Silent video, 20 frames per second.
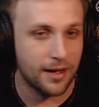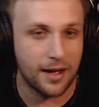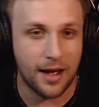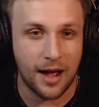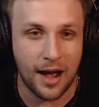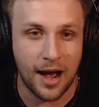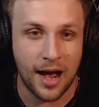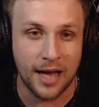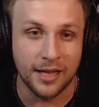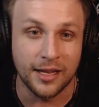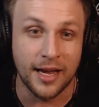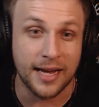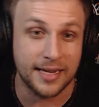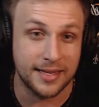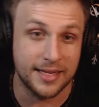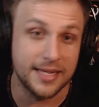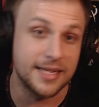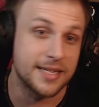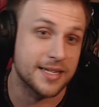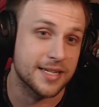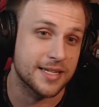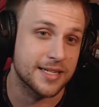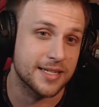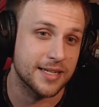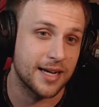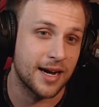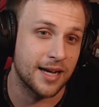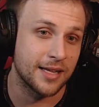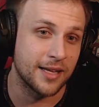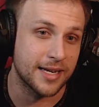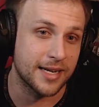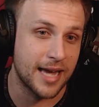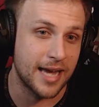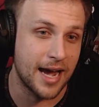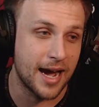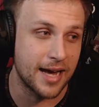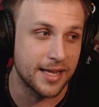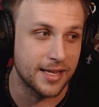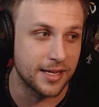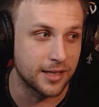I like this. I like
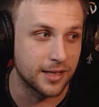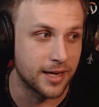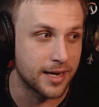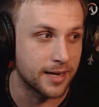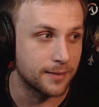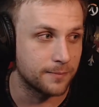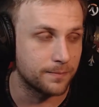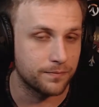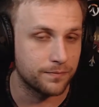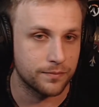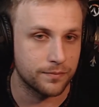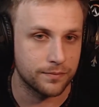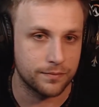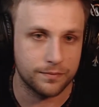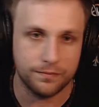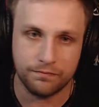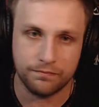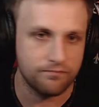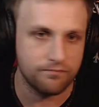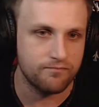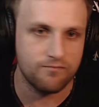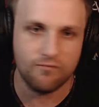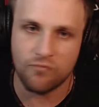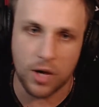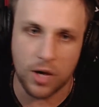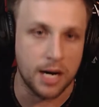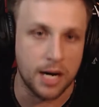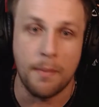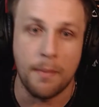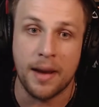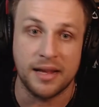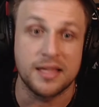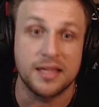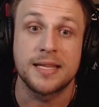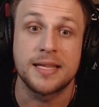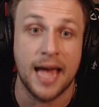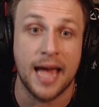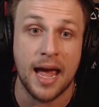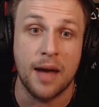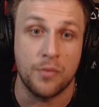how they're like, we're gonna make the
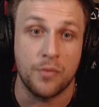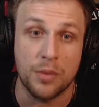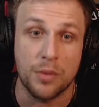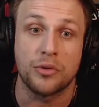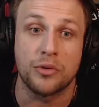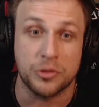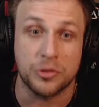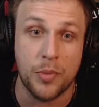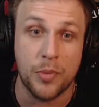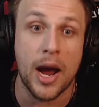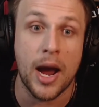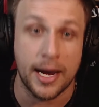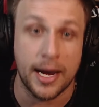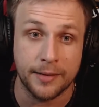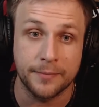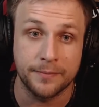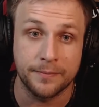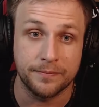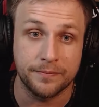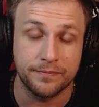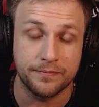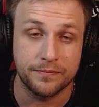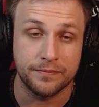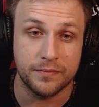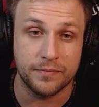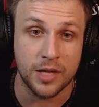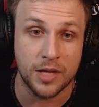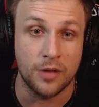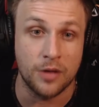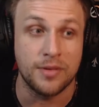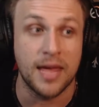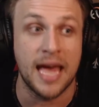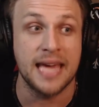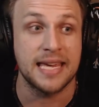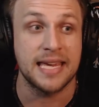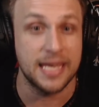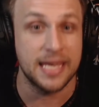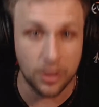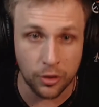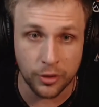damn rebels pay. You know, they
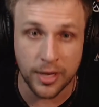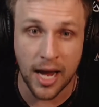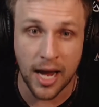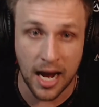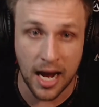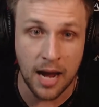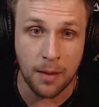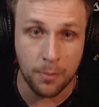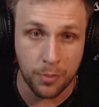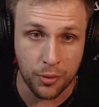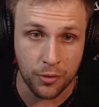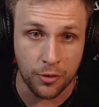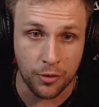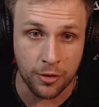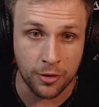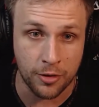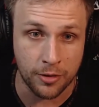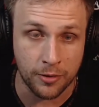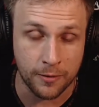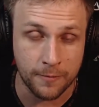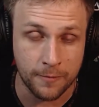killed our Emperor.